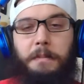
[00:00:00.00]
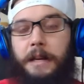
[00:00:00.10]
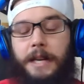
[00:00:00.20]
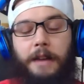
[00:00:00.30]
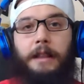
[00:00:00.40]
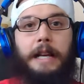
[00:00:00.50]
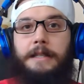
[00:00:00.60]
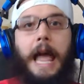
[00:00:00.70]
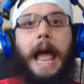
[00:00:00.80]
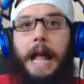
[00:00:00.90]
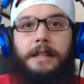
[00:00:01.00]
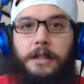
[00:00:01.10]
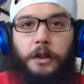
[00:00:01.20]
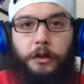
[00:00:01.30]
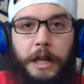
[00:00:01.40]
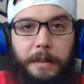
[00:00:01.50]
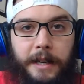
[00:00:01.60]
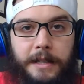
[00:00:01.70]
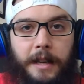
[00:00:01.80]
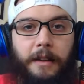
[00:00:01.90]
But nevertheless, adds to the
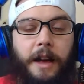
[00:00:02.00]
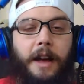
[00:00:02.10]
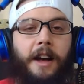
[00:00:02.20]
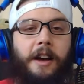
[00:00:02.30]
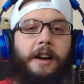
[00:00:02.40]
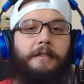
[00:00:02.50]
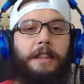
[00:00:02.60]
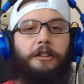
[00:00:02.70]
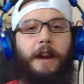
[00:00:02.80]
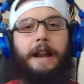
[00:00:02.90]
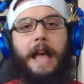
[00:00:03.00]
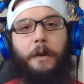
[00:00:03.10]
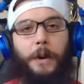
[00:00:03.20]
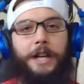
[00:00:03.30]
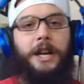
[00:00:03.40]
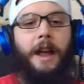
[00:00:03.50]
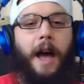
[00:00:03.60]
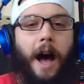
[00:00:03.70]
creepiness of the Grand Head Witch.